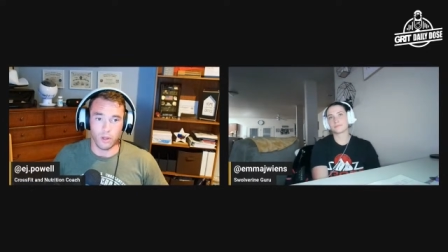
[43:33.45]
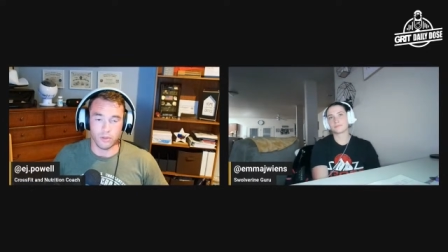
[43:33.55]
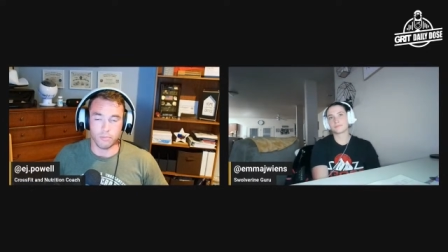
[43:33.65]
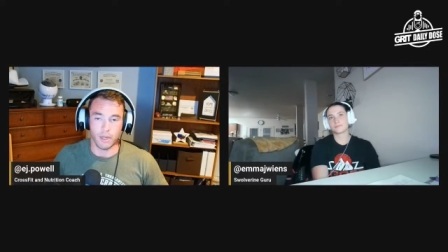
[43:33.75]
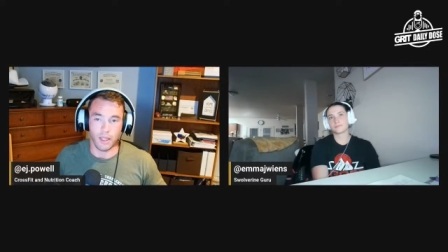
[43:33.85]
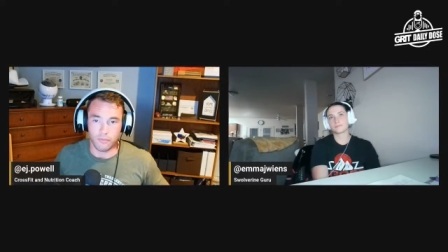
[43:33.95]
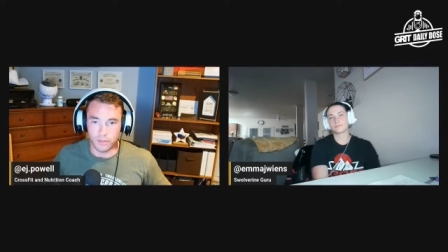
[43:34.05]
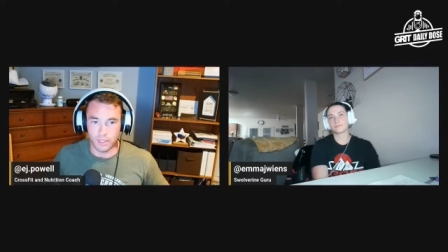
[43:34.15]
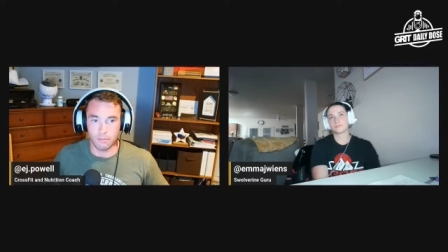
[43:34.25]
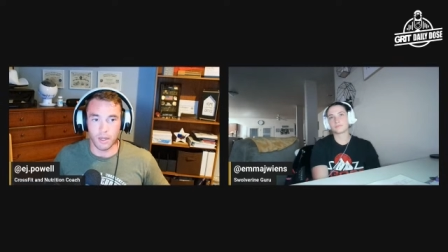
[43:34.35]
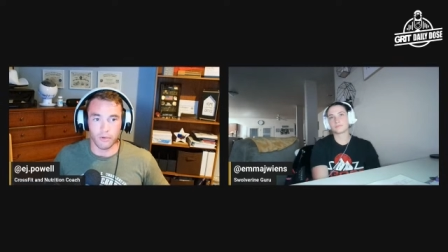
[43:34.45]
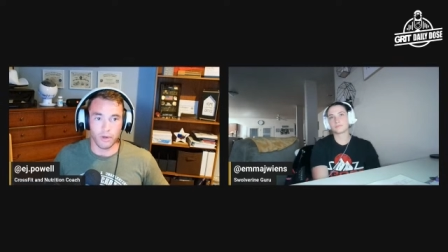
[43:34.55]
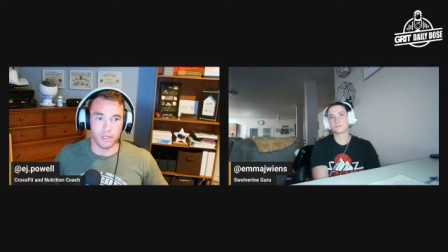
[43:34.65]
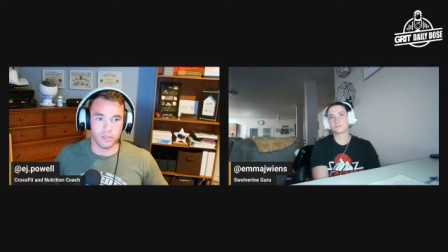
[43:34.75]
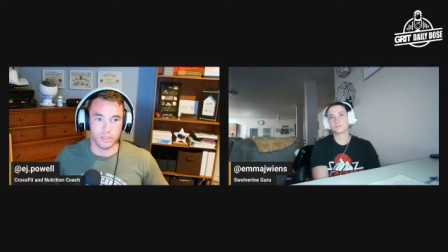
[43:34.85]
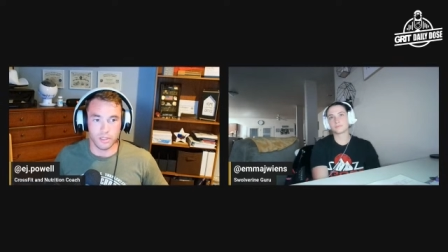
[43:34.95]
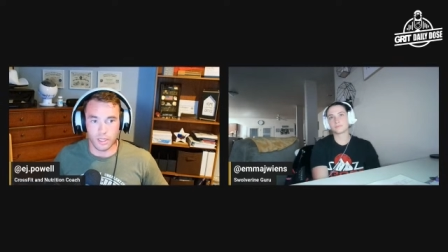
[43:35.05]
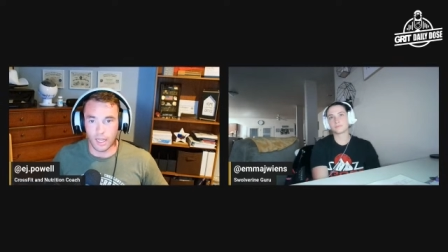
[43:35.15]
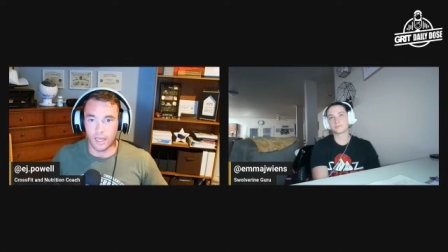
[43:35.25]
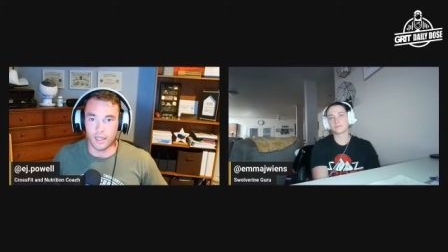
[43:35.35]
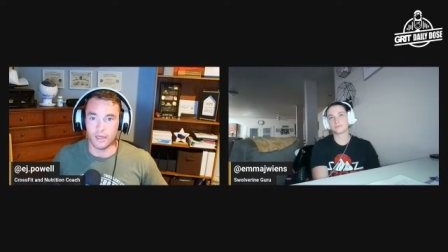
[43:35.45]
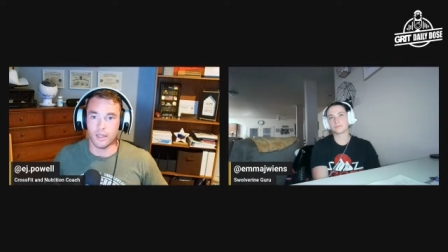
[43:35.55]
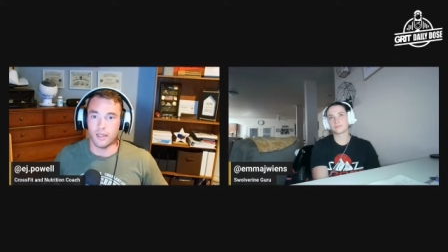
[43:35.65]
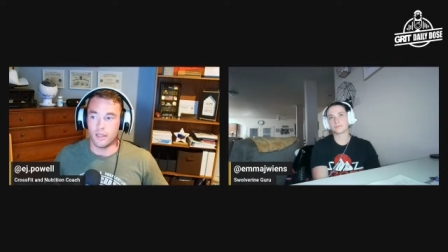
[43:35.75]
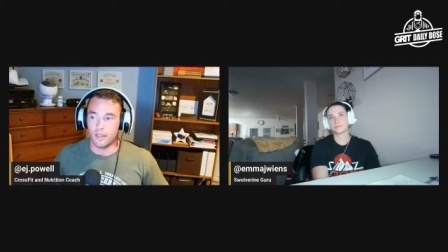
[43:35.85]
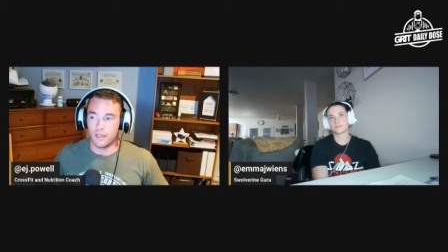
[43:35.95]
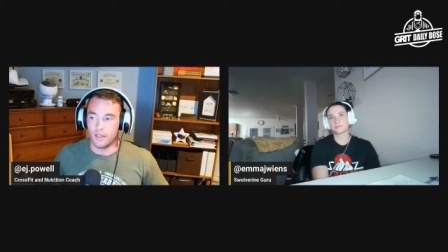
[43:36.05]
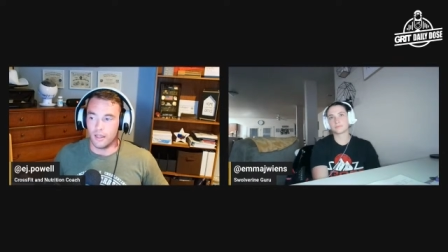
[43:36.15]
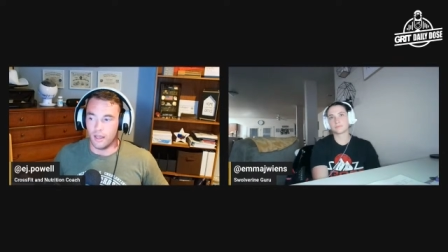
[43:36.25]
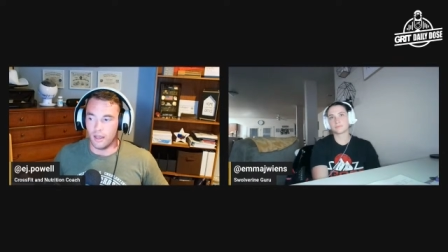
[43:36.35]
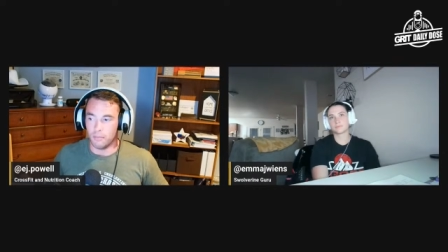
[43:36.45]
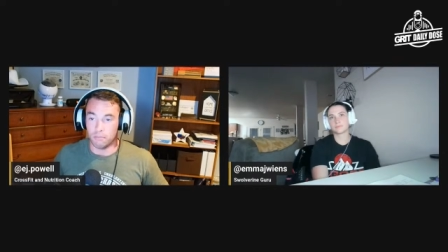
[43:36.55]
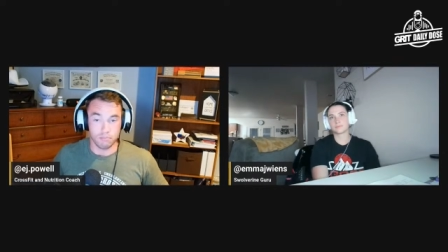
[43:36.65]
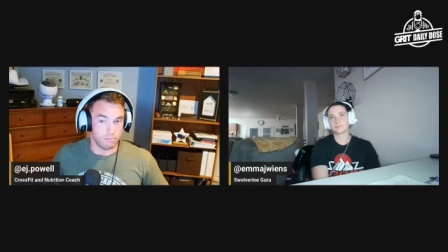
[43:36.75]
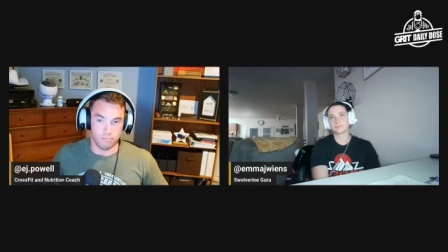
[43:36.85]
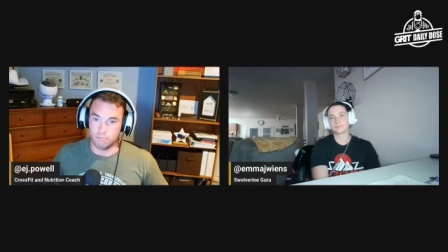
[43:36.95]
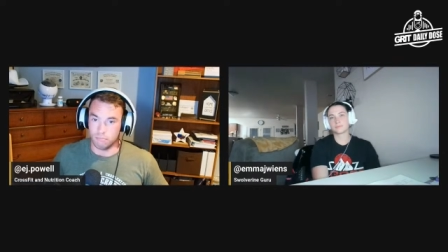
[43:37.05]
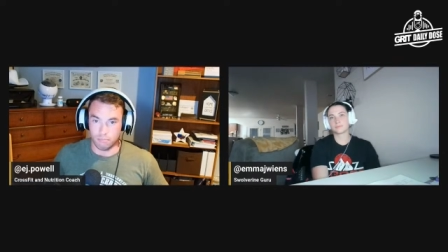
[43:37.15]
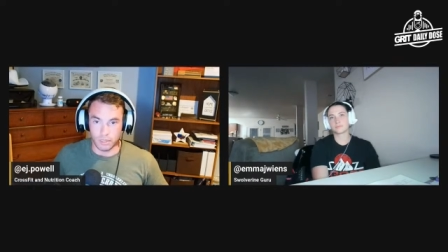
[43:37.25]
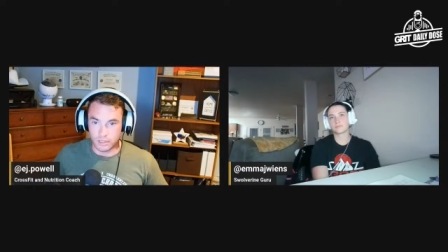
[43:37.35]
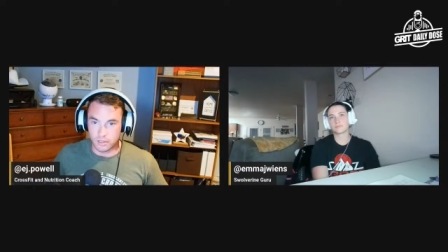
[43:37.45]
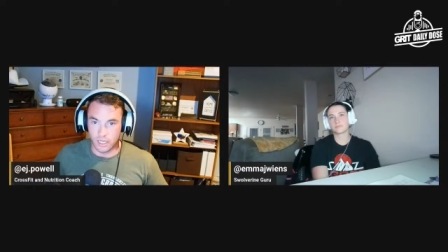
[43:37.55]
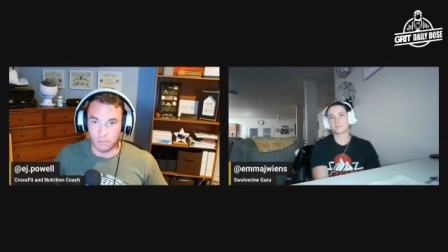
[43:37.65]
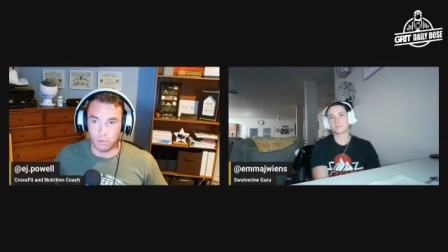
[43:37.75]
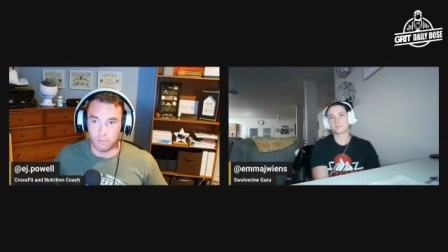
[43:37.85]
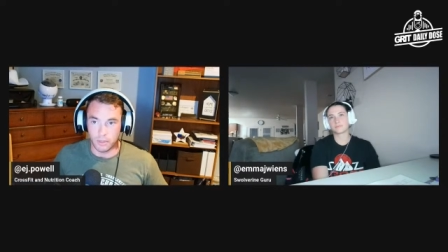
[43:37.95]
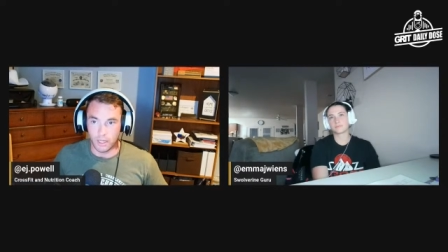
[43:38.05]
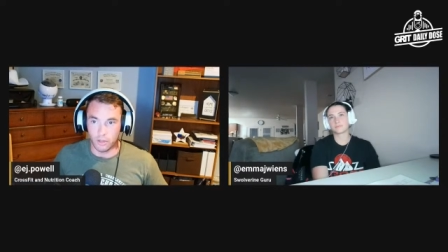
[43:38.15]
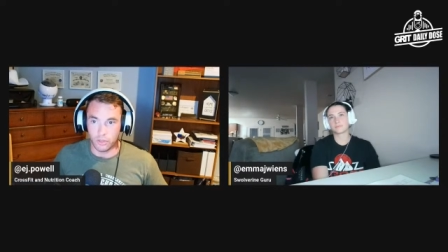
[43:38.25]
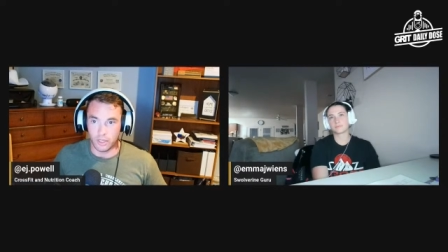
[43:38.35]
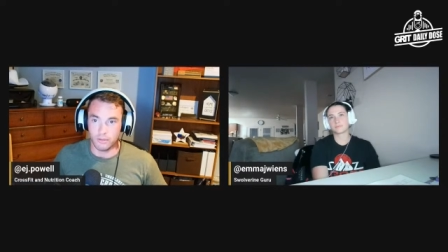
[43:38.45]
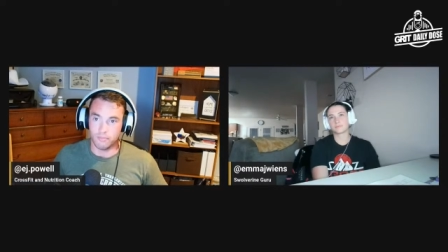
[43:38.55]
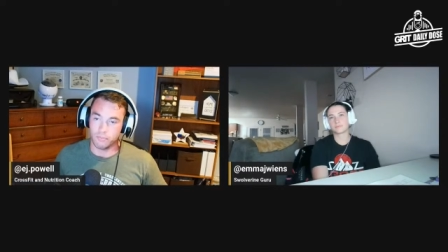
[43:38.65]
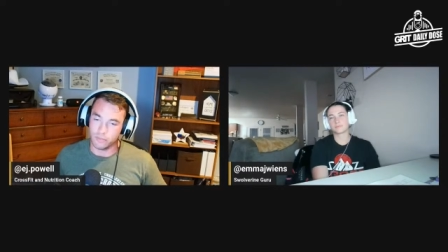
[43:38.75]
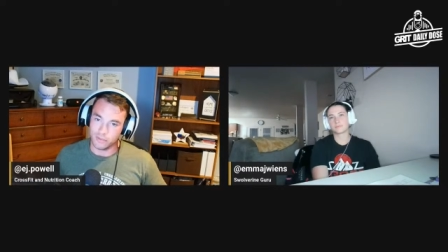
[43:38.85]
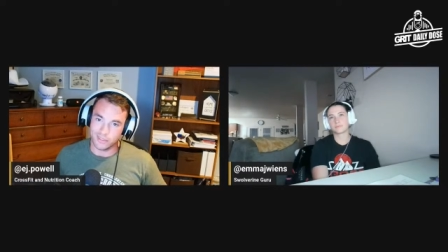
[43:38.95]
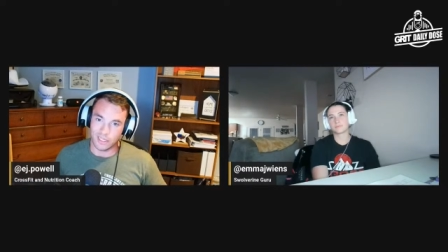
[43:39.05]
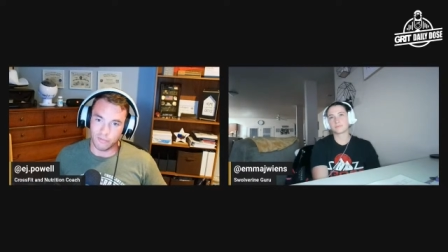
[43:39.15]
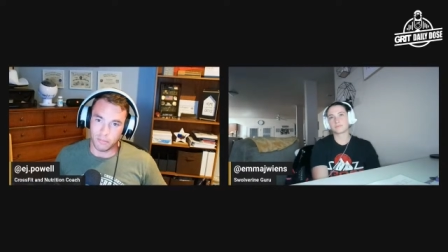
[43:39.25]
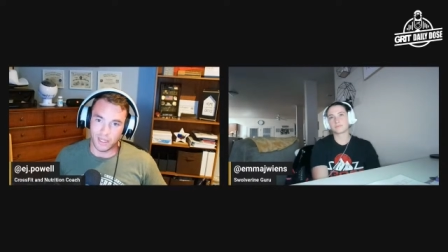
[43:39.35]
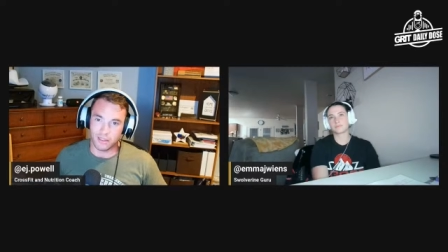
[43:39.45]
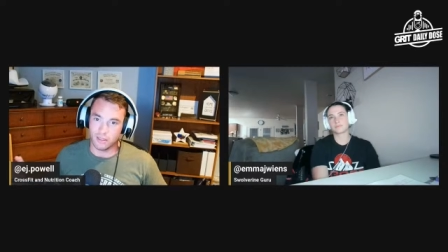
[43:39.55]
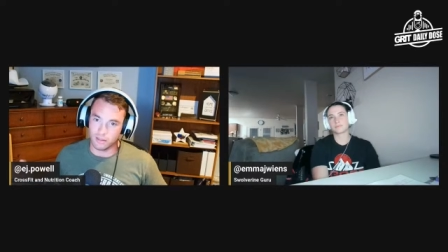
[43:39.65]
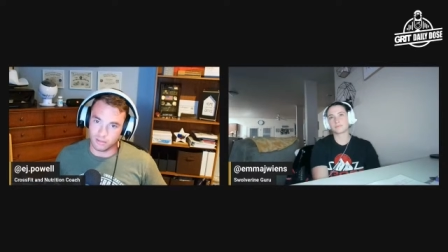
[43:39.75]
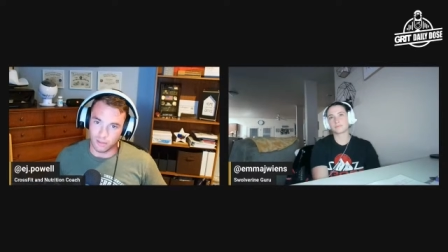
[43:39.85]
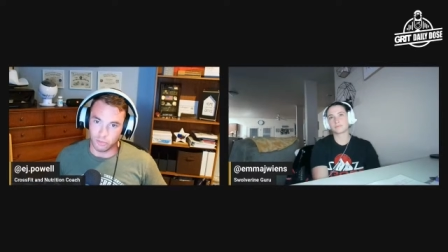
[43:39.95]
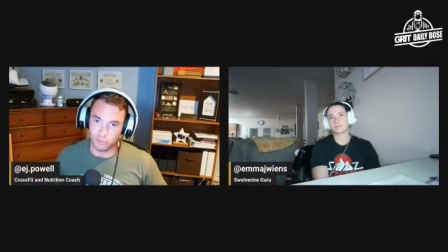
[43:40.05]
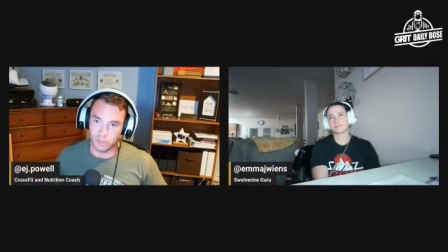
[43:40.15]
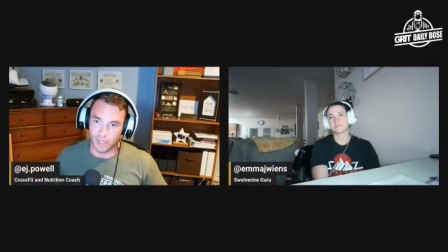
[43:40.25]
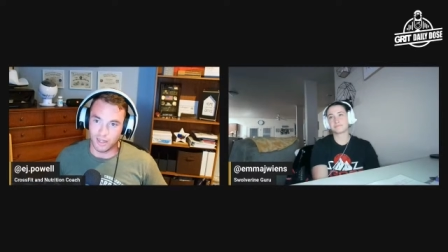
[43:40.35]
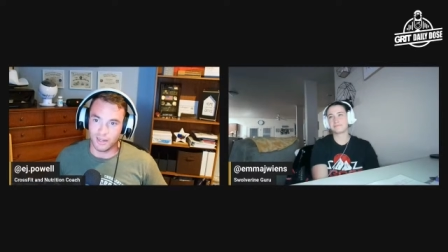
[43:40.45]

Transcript: But everything in moderation can uh, be sustainable and be healthy, except for meth. Don't do that.